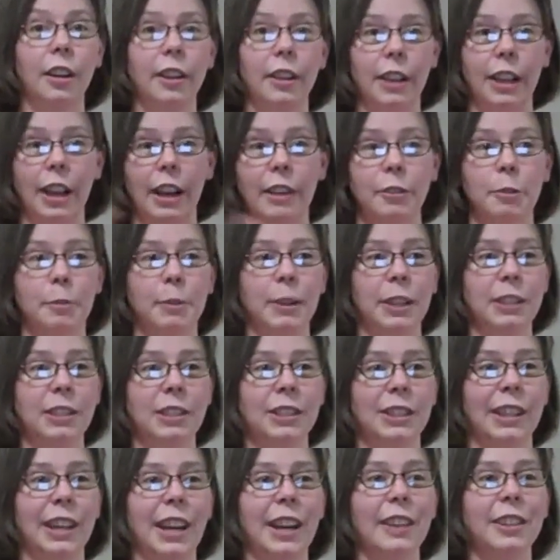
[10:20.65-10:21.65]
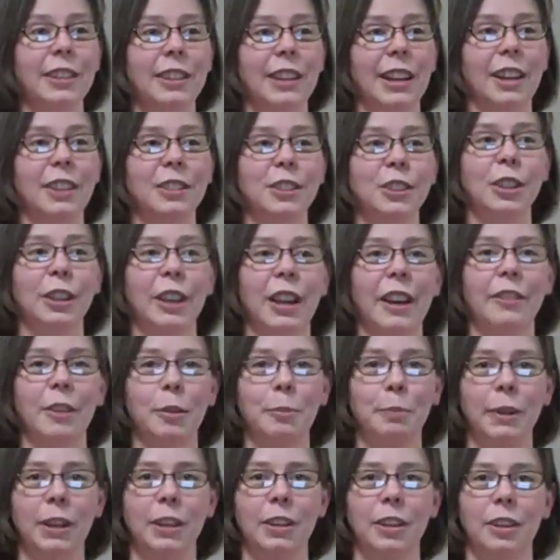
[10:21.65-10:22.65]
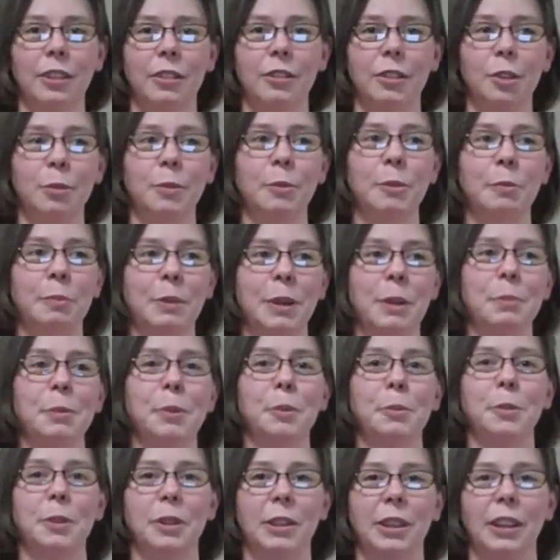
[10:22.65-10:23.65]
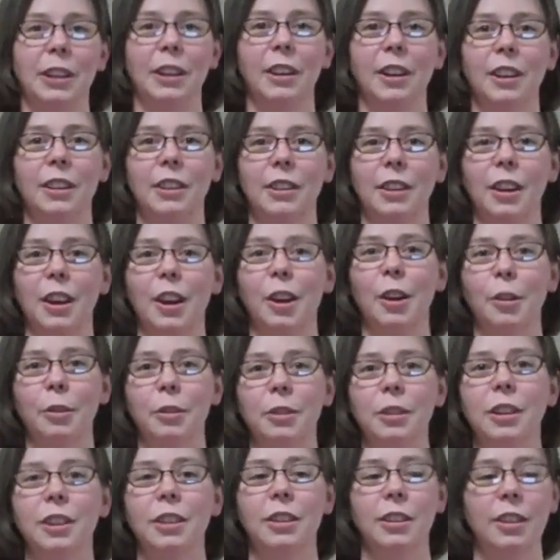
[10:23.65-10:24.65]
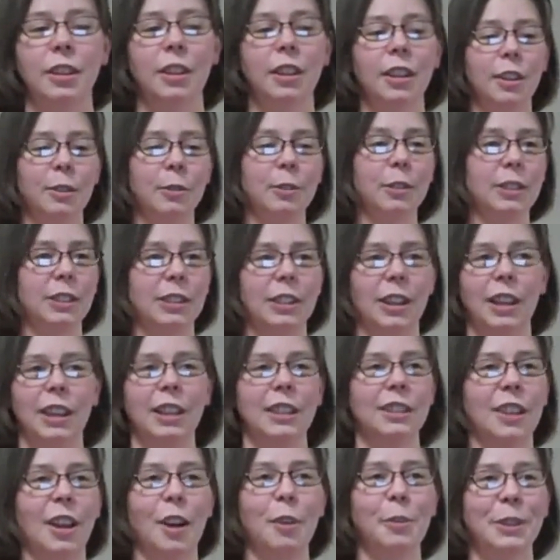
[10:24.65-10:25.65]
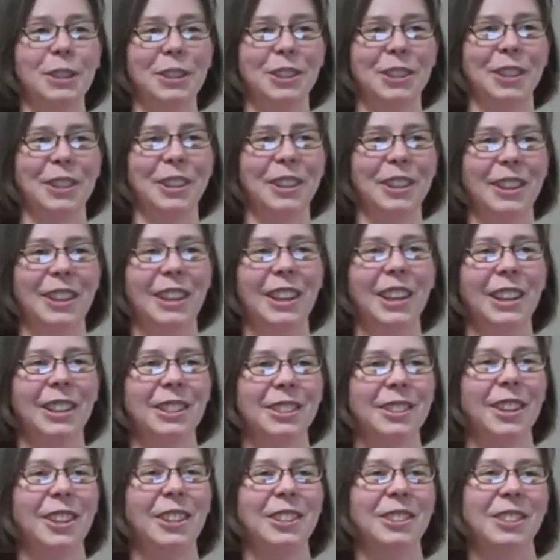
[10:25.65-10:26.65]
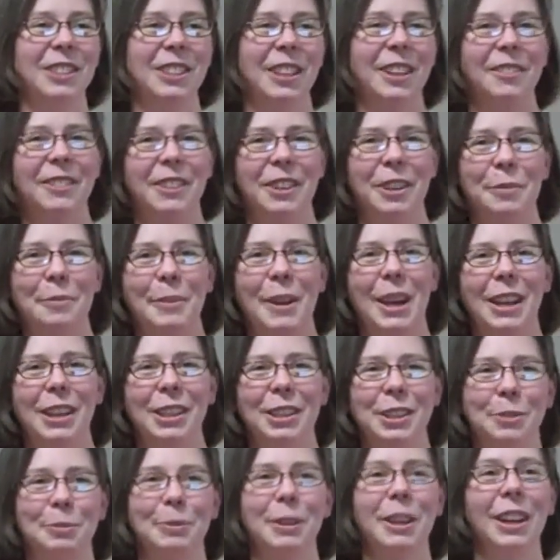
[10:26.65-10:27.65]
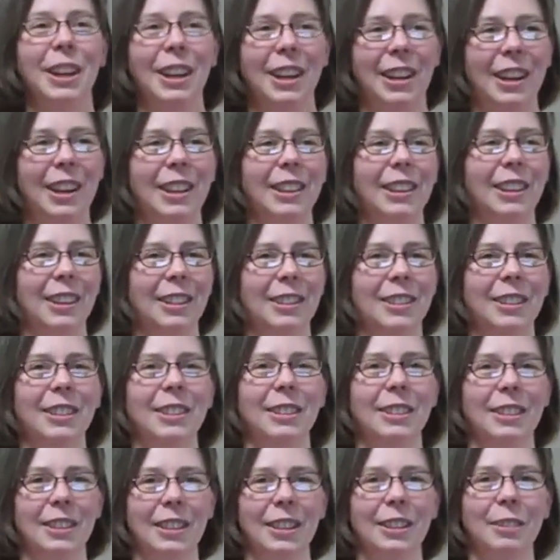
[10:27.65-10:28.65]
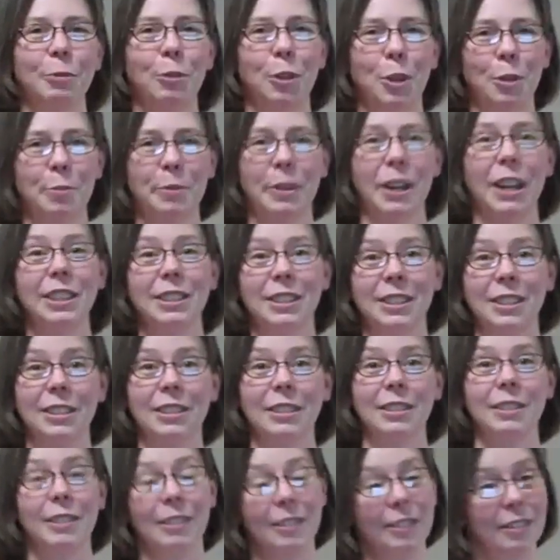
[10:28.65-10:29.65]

everybody's together now. So you have a bigger group of people working on the code which is always a good thing as long as you have good management. And I think that the WordPress, is,